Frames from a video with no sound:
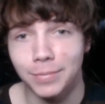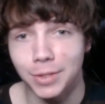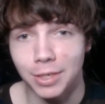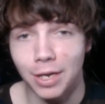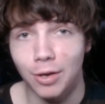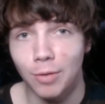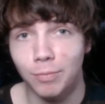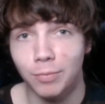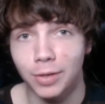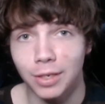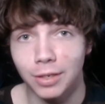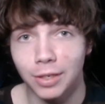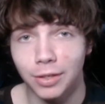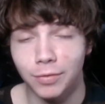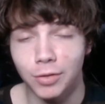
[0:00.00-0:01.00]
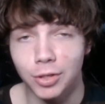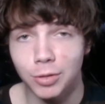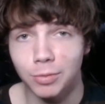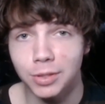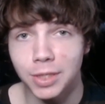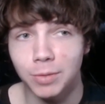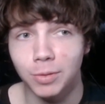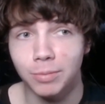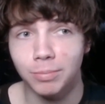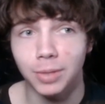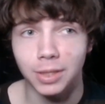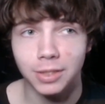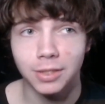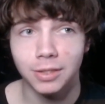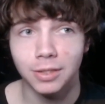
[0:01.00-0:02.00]
so yeah, hopefully in the future we'll see one,
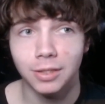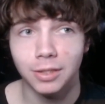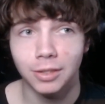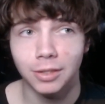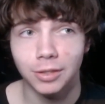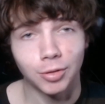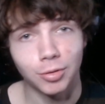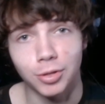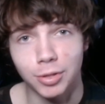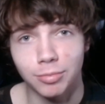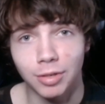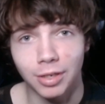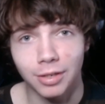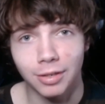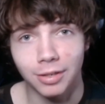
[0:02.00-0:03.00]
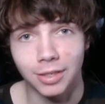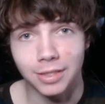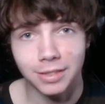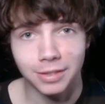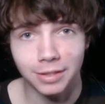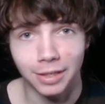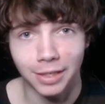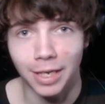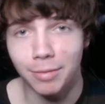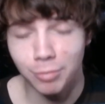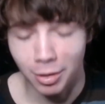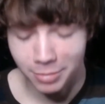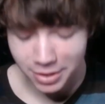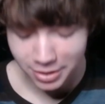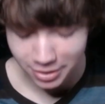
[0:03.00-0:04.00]
but don't hold your breath because I can't
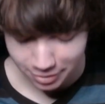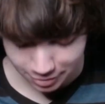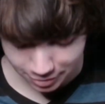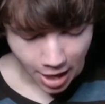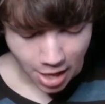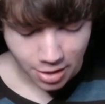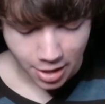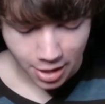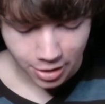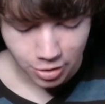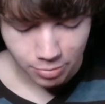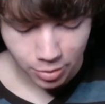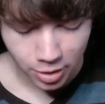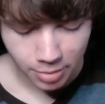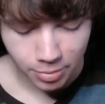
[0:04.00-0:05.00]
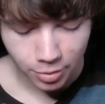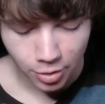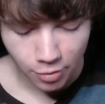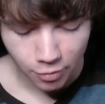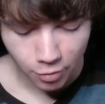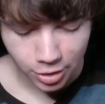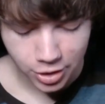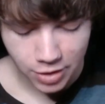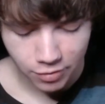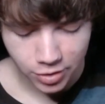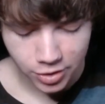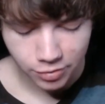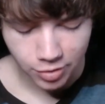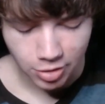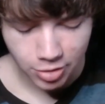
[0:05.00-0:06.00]
promise it. How the heck do you put up with Overwatch
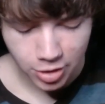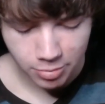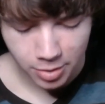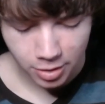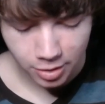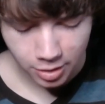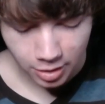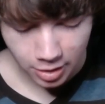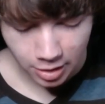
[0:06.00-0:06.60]
even just for YouTube?